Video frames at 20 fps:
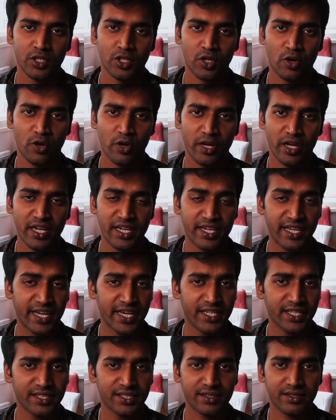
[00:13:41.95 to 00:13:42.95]
So, in
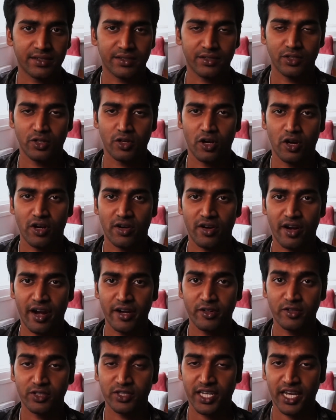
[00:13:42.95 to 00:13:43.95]
case you're
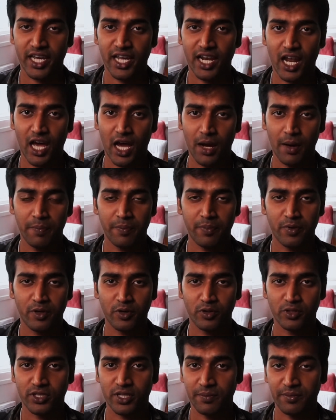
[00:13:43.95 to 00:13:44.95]
trying to scale up
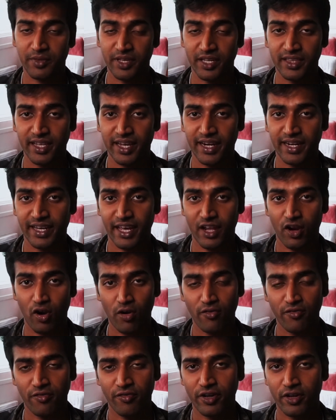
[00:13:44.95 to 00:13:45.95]
to something that
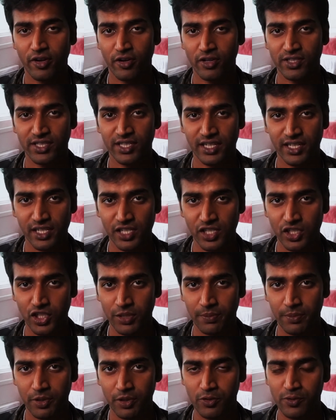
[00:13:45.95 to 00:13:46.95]
cannot fit on a single
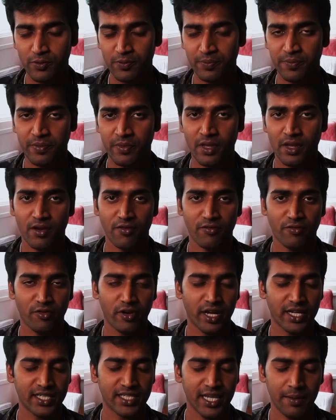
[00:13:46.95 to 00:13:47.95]
GPU,
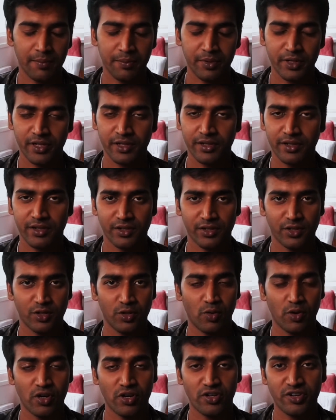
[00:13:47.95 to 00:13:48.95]
for example,
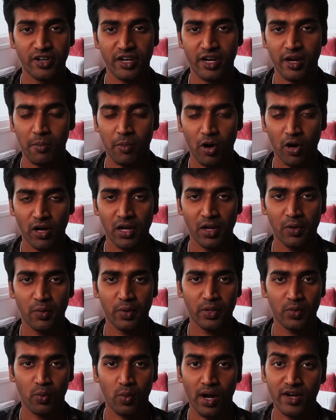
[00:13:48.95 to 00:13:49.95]
you want to train a
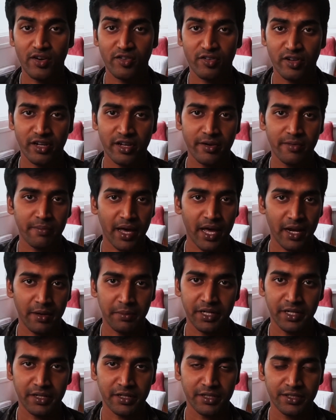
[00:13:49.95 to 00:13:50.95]
model with 1 trillion
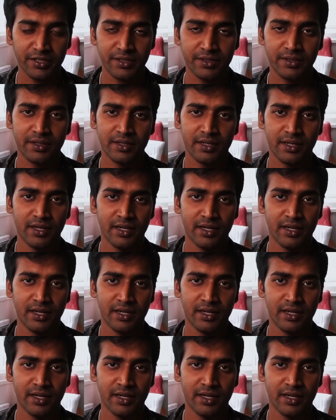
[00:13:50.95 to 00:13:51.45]
parameters,